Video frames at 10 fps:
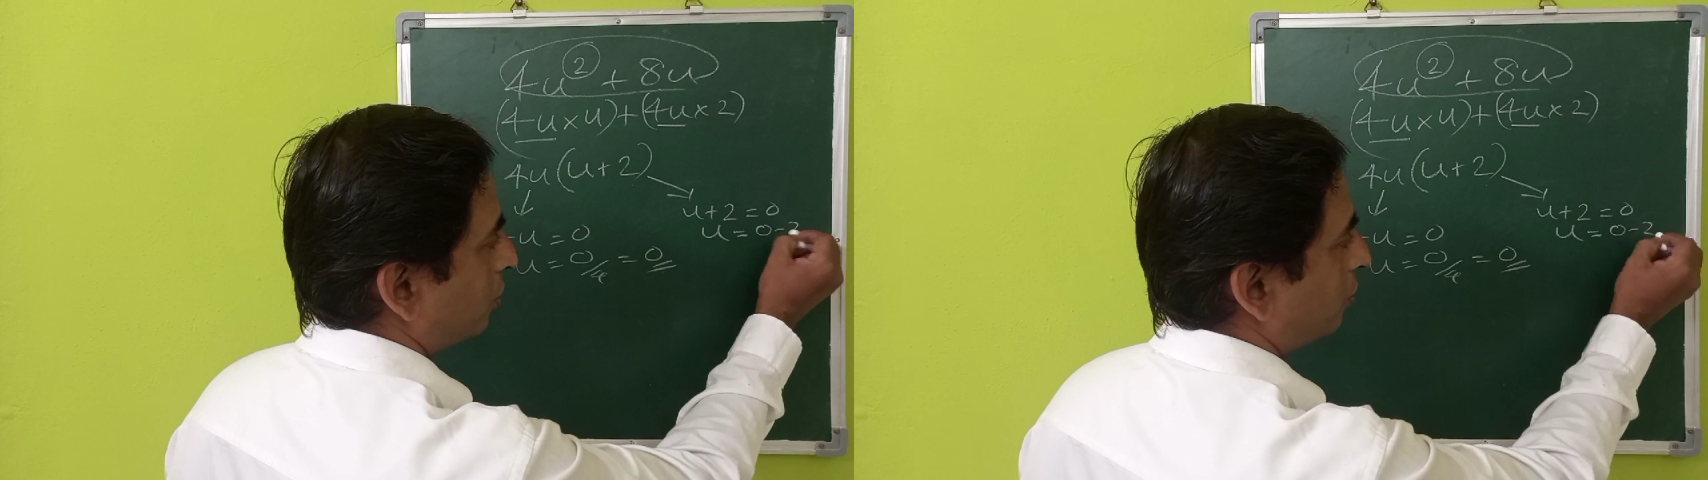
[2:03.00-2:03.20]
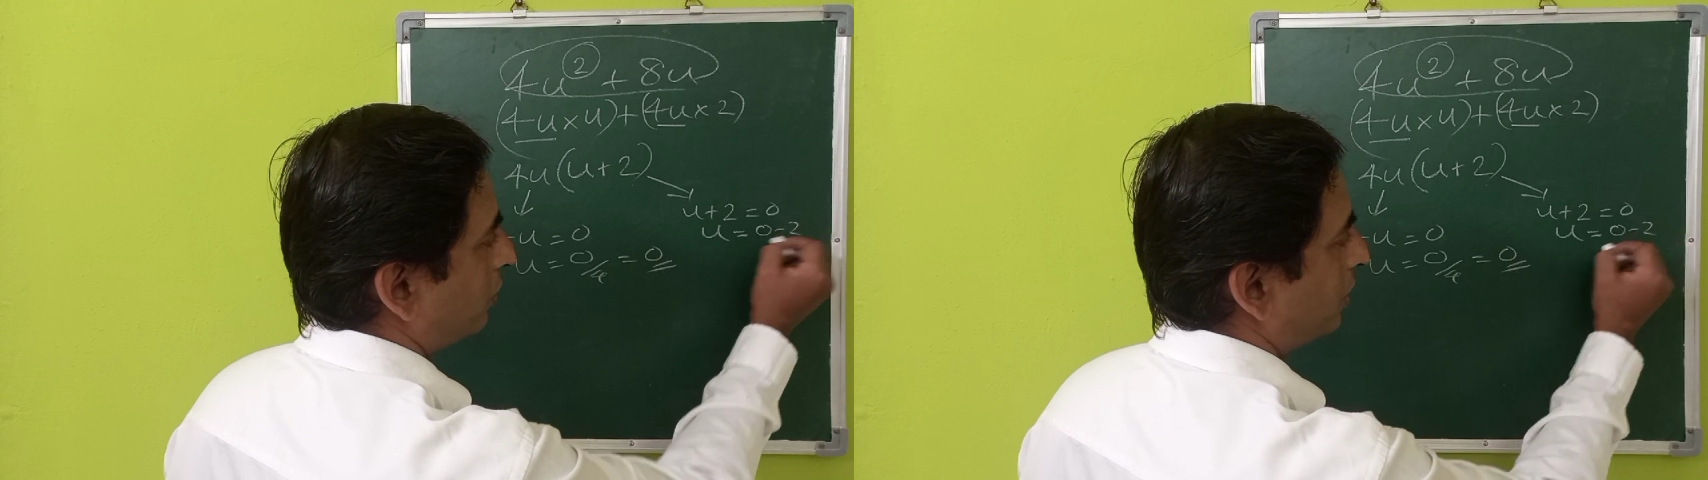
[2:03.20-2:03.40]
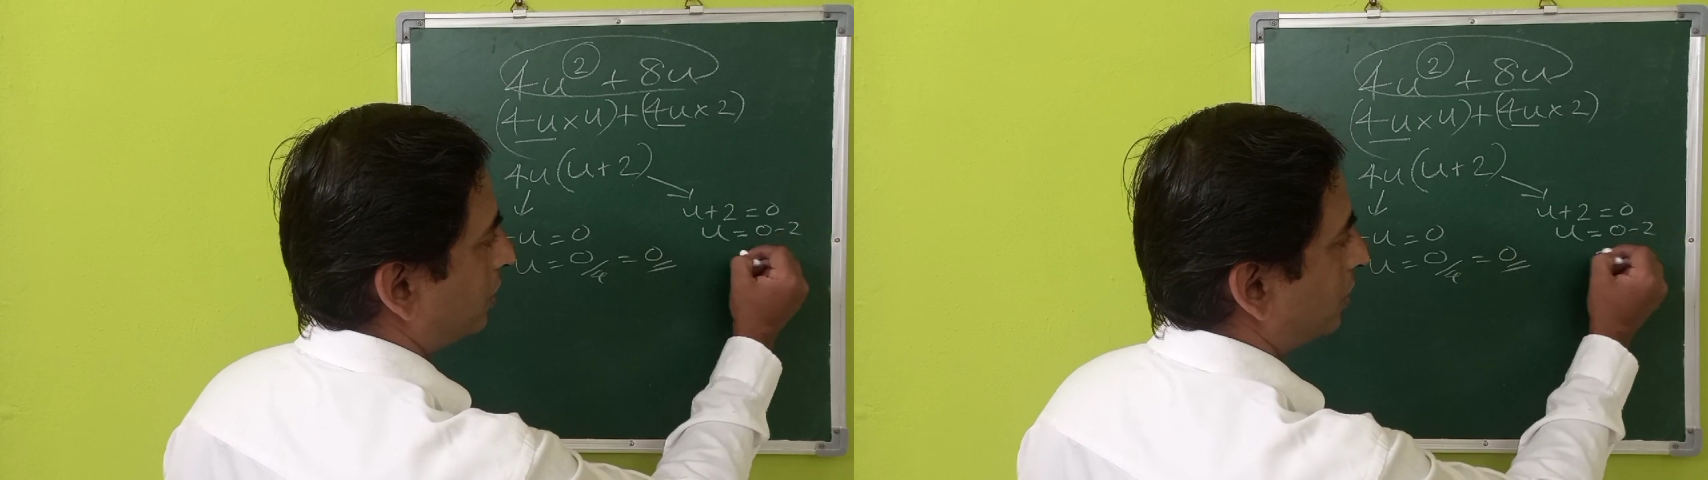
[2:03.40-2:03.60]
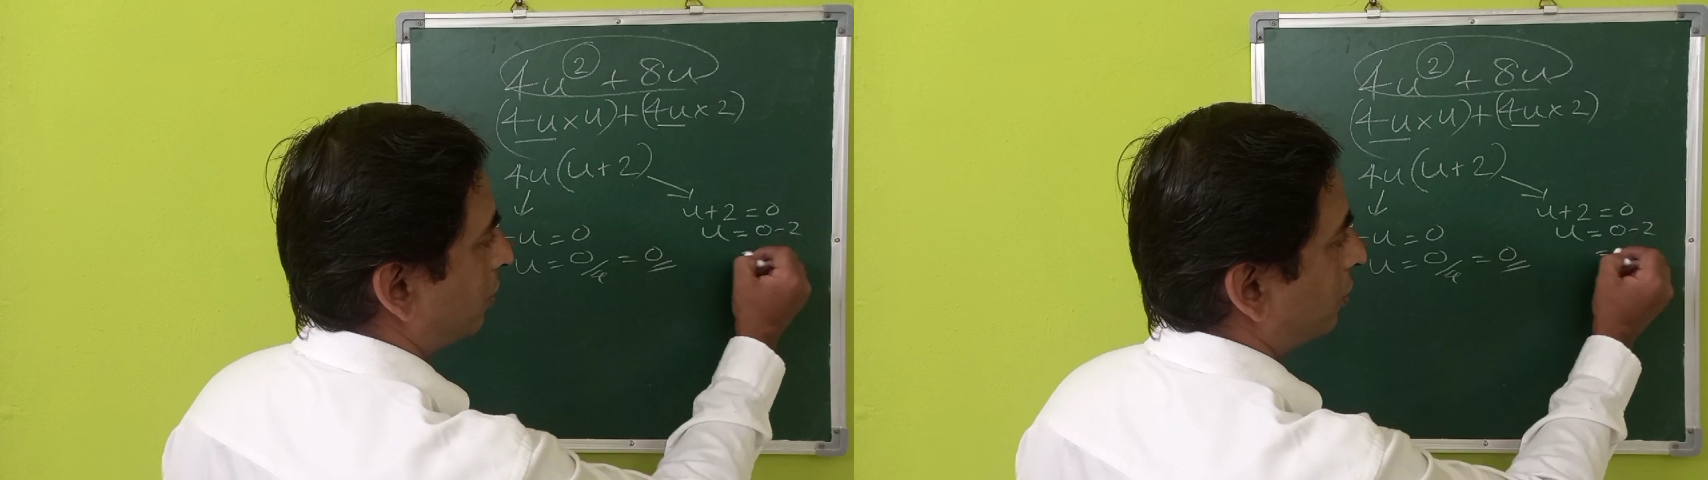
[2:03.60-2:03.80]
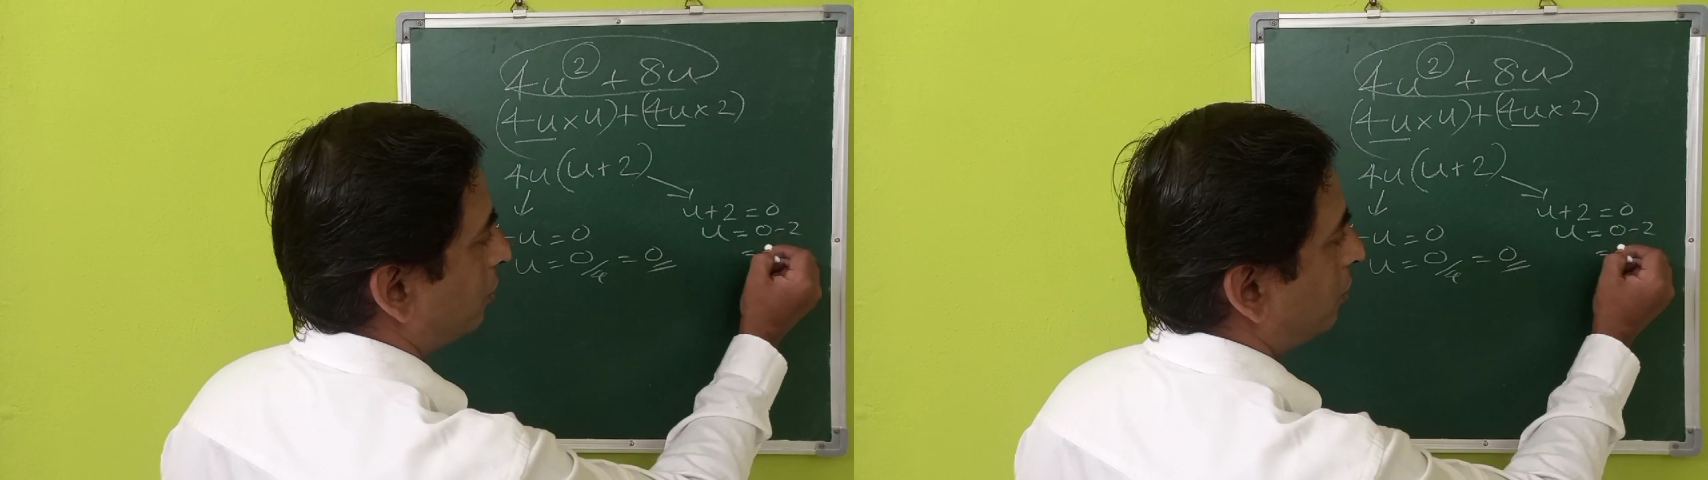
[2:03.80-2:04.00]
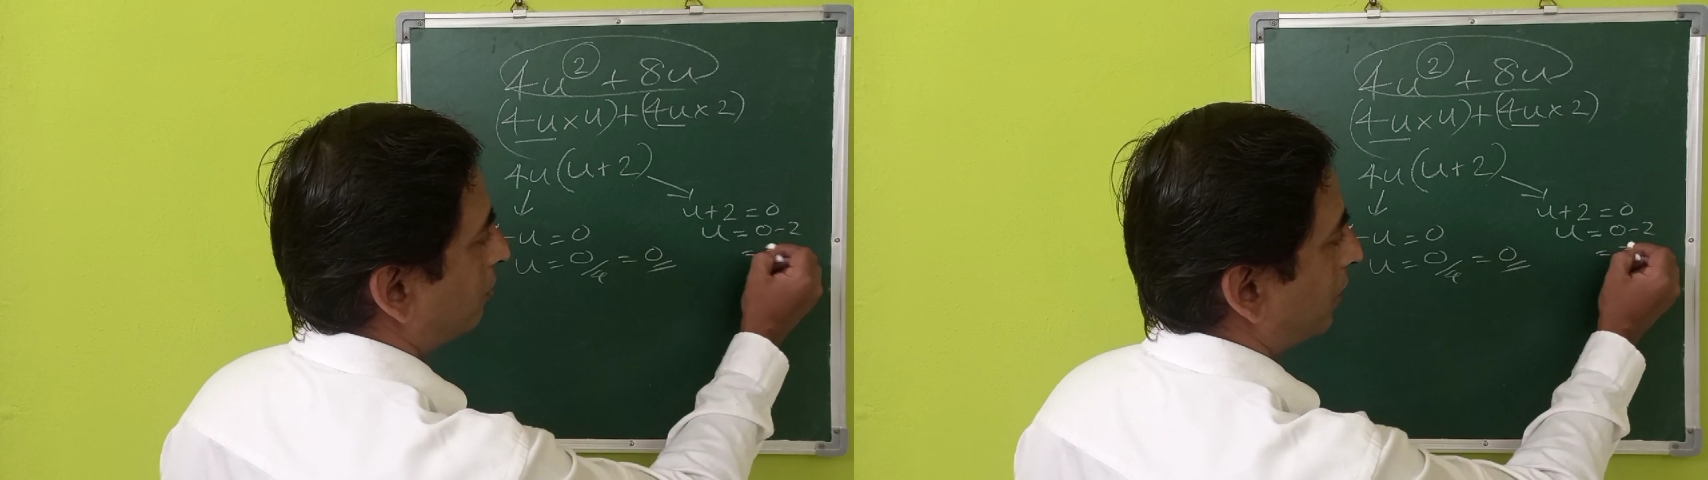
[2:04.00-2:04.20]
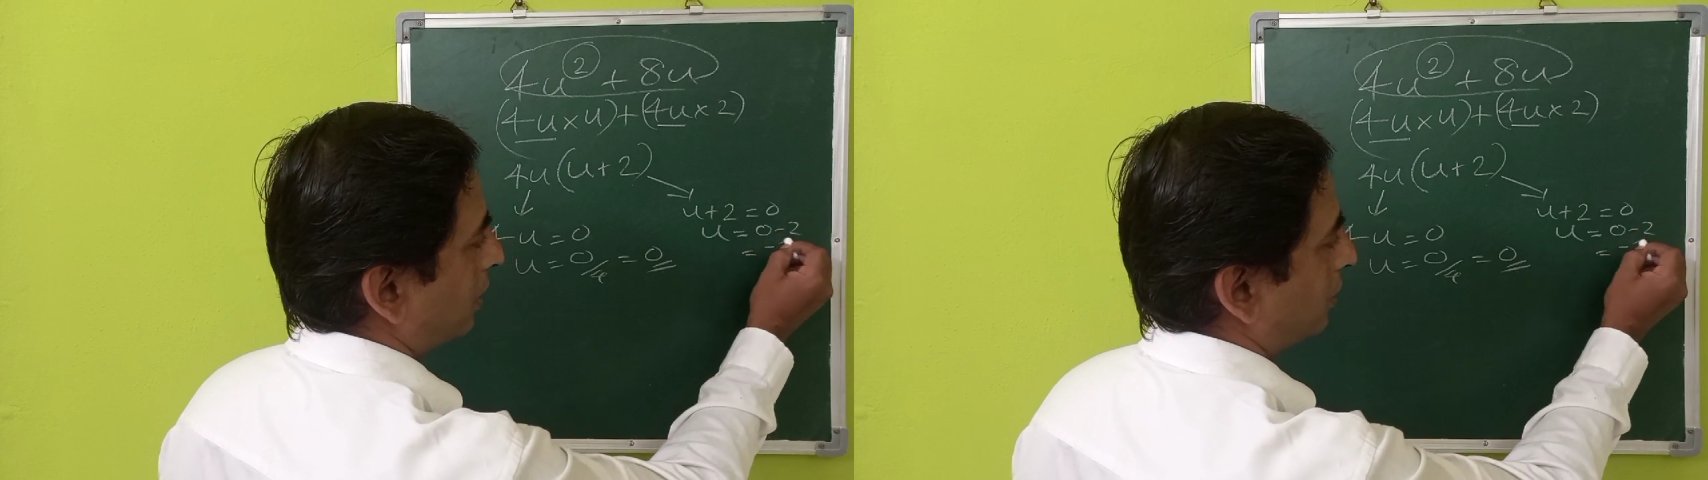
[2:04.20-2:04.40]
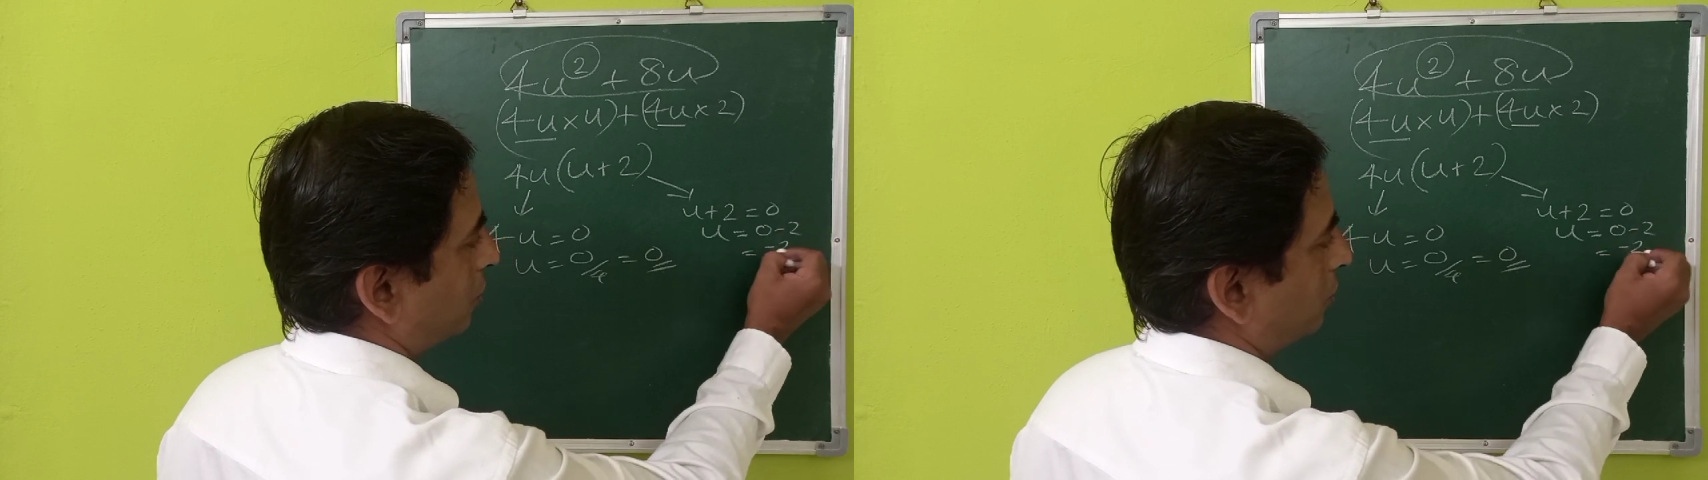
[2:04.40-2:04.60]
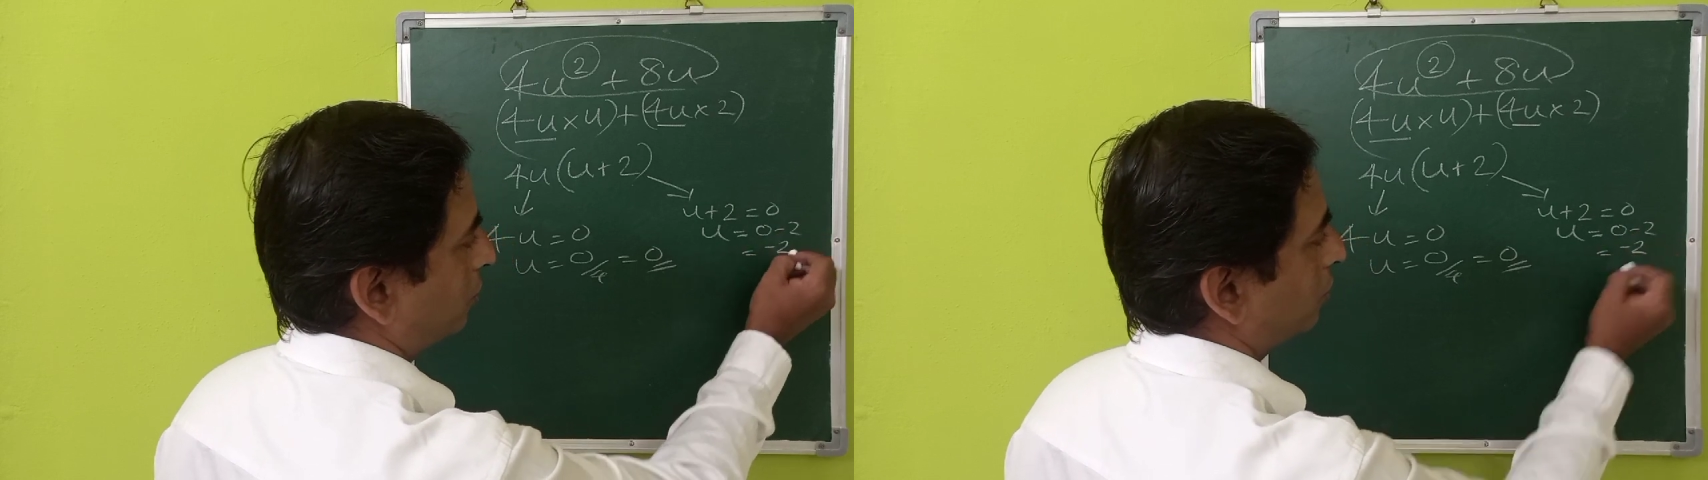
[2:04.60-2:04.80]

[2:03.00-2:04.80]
2 which is equal to minus 2.